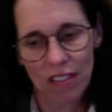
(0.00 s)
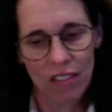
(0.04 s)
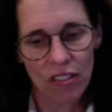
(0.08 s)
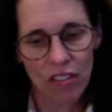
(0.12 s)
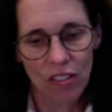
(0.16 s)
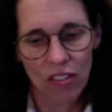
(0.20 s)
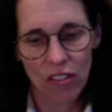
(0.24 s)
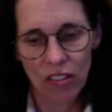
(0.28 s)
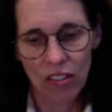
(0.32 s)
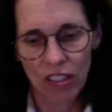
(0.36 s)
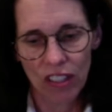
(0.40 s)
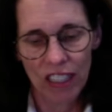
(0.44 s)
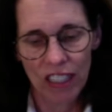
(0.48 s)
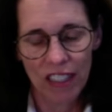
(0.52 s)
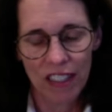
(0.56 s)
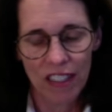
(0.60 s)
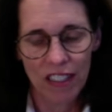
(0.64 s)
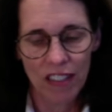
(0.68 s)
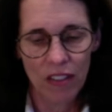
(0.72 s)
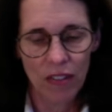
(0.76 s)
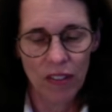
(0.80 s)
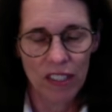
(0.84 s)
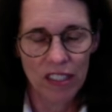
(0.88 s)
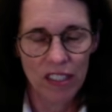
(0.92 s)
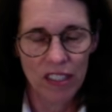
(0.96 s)
early
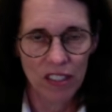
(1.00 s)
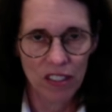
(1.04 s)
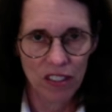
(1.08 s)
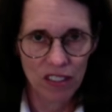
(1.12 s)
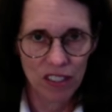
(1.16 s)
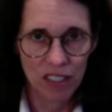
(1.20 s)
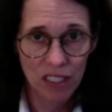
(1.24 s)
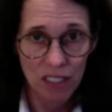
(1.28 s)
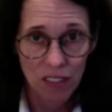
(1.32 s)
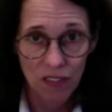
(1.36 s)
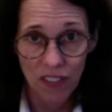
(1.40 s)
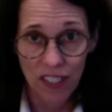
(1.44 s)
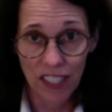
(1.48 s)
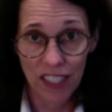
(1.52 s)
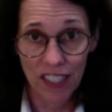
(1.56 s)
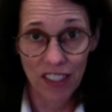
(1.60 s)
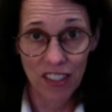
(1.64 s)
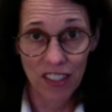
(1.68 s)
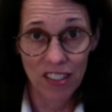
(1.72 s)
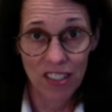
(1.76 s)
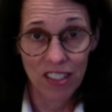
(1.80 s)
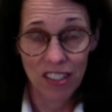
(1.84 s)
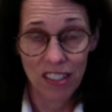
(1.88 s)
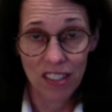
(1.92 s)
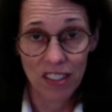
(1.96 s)
ketoacidosis, if I can
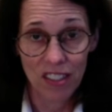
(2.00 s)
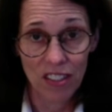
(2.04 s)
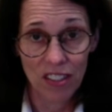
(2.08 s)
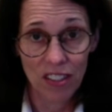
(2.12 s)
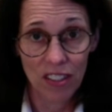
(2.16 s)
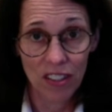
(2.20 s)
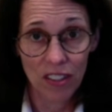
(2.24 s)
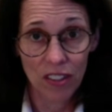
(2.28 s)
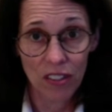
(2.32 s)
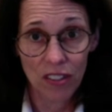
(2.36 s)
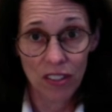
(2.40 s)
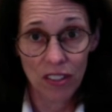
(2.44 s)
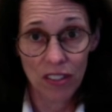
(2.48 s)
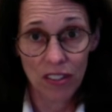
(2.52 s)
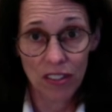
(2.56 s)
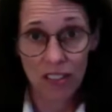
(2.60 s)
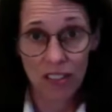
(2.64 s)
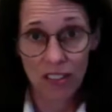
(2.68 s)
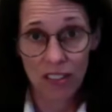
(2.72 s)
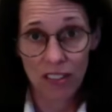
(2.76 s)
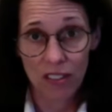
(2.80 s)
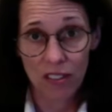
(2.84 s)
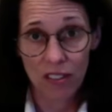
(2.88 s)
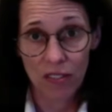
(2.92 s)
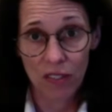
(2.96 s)
just see their
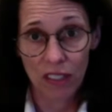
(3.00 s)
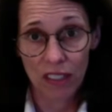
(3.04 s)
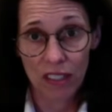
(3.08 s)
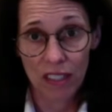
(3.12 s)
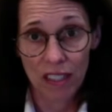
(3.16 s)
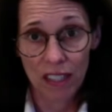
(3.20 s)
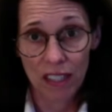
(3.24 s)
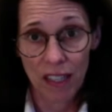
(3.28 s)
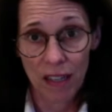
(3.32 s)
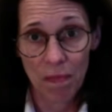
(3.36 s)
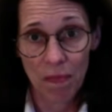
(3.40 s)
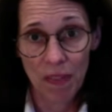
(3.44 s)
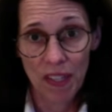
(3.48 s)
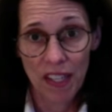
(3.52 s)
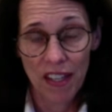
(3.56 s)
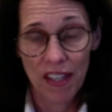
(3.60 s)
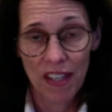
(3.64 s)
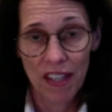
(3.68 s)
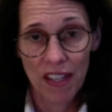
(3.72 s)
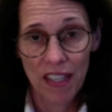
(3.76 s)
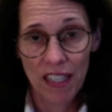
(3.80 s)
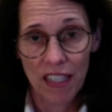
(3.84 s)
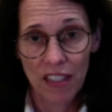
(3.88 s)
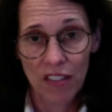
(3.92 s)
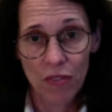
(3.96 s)
glucoses in real time,
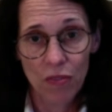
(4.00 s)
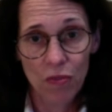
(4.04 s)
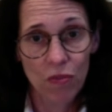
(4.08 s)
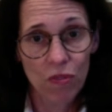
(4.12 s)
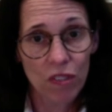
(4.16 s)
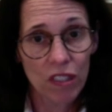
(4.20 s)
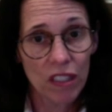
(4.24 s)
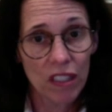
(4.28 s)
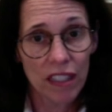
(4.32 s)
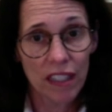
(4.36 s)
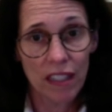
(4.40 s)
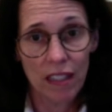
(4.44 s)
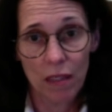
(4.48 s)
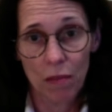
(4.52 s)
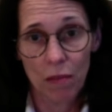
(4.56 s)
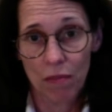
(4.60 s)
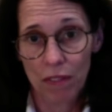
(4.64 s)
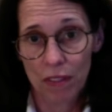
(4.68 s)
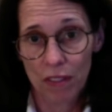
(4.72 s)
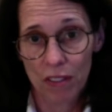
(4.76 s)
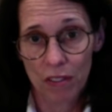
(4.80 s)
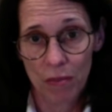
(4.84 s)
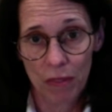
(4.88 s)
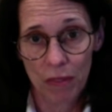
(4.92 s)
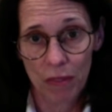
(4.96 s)
it's really helpful
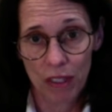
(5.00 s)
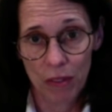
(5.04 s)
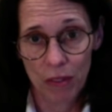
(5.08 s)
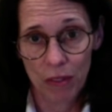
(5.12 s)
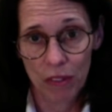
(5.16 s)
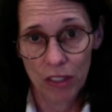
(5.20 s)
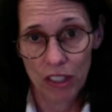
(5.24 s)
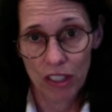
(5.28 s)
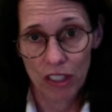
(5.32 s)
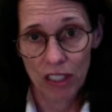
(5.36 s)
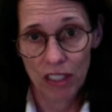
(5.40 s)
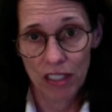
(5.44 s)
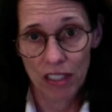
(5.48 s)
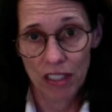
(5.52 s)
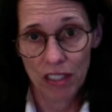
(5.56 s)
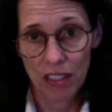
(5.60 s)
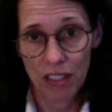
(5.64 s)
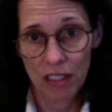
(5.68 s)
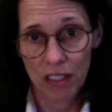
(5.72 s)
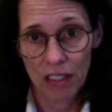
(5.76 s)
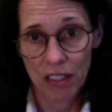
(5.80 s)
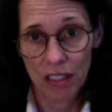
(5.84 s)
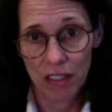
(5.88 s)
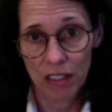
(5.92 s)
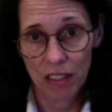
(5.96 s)
to me to adjust
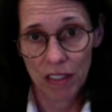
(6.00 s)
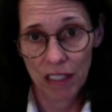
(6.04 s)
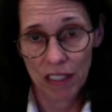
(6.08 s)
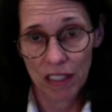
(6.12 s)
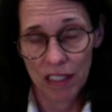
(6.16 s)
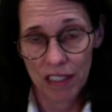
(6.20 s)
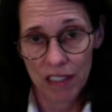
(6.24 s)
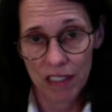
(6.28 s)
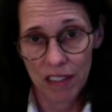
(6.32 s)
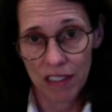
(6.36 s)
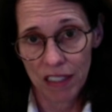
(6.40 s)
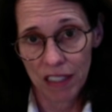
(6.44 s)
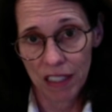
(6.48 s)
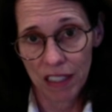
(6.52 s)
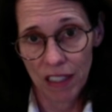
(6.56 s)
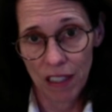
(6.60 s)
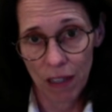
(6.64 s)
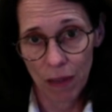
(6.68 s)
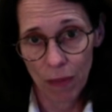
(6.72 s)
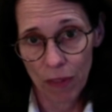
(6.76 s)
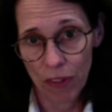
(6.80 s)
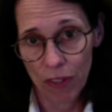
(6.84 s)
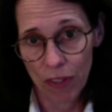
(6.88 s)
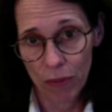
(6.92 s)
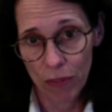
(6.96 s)
their insulin and
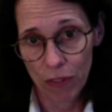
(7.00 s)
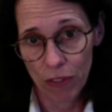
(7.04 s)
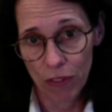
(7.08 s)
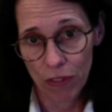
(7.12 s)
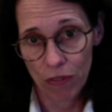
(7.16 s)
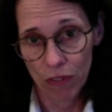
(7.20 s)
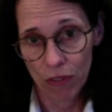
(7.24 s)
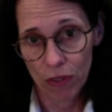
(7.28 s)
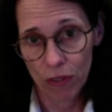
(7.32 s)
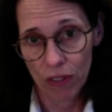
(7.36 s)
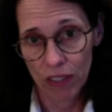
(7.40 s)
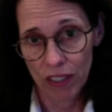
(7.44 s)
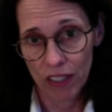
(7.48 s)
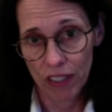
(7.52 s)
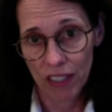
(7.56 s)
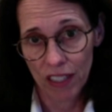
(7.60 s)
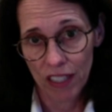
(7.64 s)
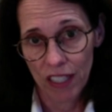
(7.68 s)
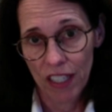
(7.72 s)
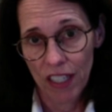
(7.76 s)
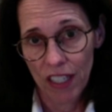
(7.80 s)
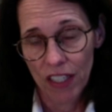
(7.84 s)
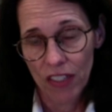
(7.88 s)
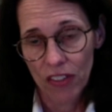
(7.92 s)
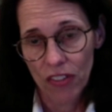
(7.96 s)
help them through it.
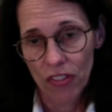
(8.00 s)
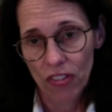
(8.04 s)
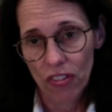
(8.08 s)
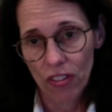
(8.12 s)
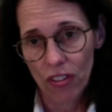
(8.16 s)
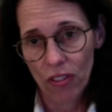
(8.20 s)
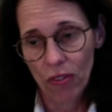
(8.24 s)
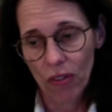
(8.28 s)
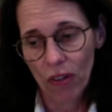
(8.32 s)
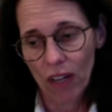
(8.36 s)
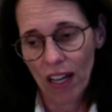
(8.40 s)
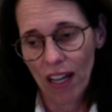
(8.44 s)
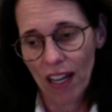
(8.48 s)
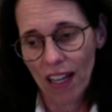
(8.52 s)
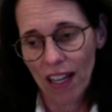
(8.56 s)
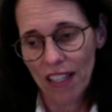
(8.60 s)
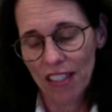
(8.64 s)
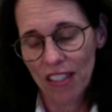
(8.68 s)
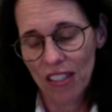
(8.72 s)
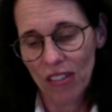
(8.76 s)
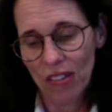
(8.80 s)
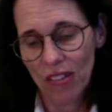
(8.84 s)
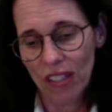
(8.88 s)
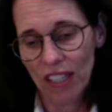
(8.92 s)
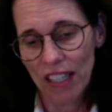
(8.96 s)
So,
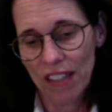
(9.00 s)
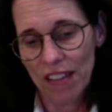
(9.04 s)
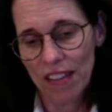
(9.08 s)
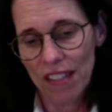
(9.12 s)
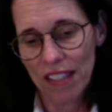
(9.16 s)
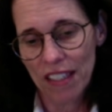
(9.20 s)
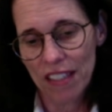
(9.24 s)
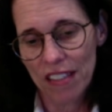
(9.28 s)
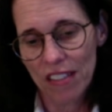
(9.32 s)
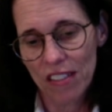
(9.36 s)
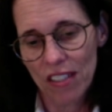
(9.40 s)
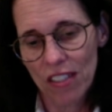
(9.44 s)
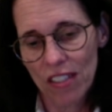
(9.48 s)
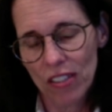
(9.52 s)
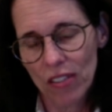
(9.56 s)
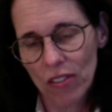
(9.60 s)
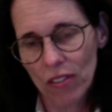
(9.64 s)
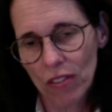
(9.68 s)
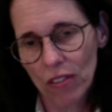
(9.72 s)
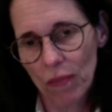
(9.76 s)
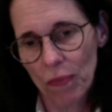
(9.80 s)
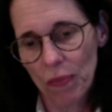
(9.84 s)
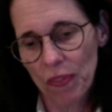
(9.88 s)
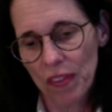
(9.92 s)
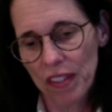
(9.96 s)
and I think it's
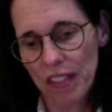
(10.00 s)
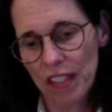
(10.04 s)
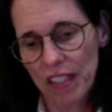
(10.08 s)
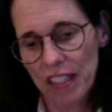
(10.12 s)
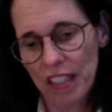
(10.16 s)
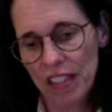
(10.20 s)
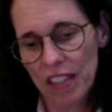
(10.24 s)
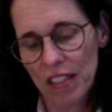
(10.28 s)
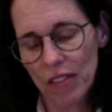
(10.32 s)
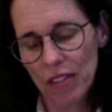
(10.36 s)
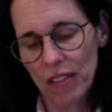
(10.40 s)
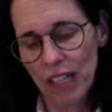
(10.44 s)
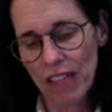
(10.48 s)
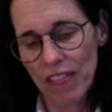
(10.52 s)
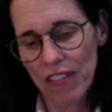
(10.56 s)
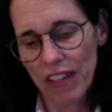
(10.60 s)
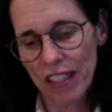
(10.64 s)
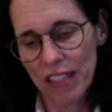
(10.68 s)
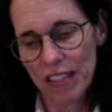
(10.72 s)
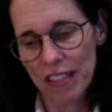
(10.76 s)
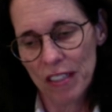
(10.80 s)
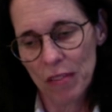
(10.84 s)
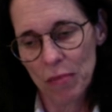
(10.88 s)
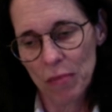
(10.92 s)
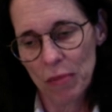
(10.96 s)
also, I've
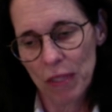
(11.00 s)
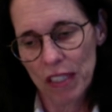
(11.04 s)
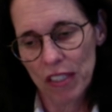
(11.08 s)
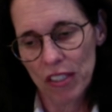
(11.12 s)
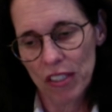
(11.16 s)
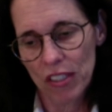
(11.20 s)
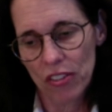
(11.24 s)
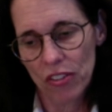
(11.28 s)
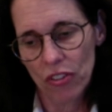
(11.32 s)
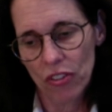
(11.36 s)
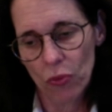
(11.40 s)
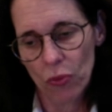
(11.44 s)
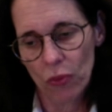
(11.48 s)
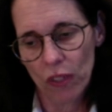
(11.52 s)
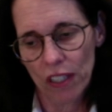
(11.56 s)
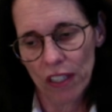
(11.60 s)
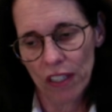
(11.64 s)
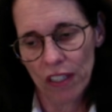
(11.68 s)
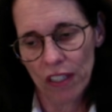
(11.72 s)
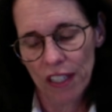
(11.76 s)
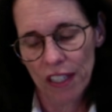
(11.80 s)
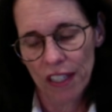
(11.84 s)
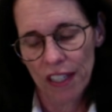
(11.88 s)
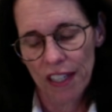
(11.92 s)
had some patients where